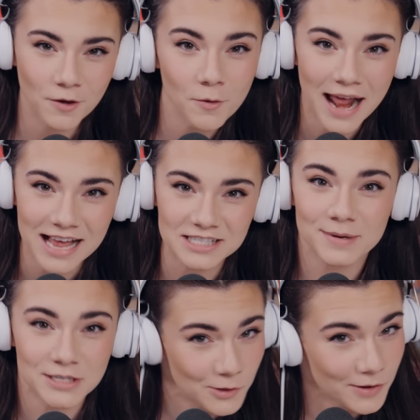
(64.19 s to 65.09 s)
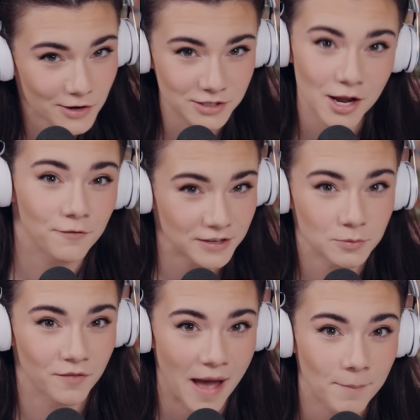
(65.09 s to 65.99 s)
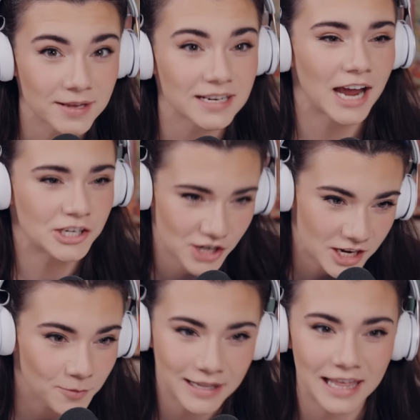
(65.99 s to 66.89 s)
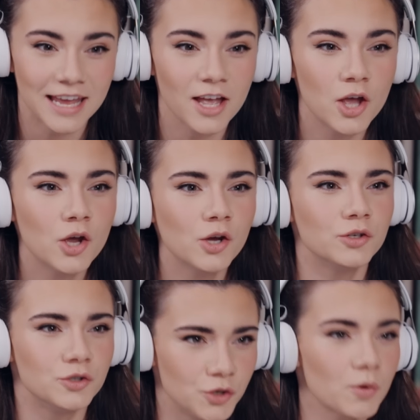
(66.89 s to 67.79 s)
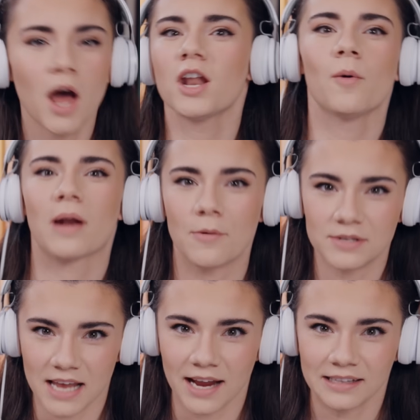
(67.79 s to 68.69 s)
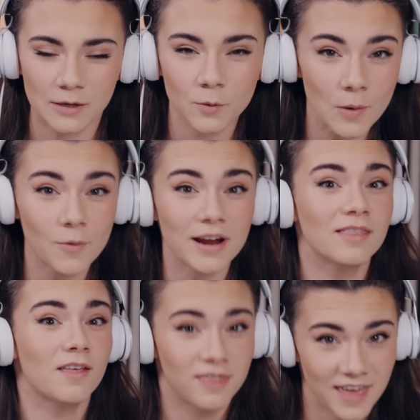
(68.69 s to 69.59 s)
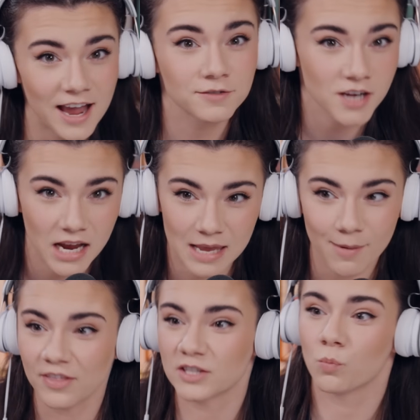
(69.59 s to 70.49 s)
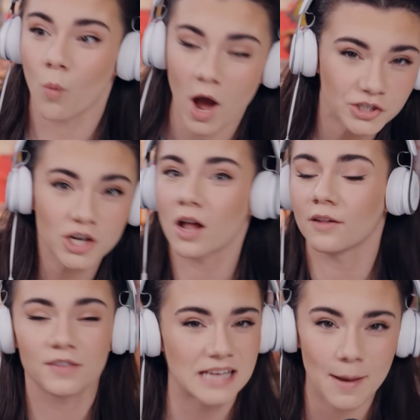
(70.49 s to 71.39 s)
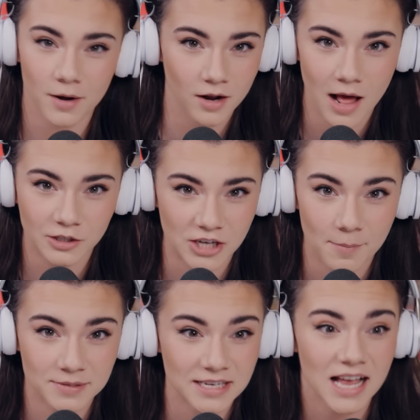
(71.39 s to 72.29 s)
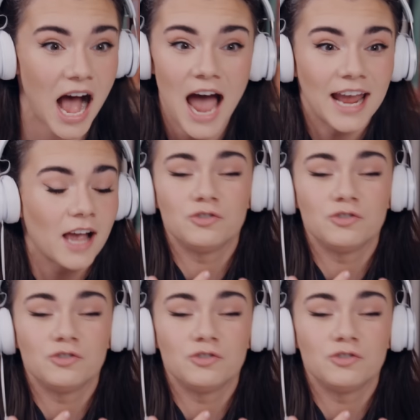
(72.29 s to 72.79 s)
If you had asked me two years ago if this would have happened, I genuinely do not know what I would say. Like when we were in the thick of talking about this, watching all of this happen on college campuses, I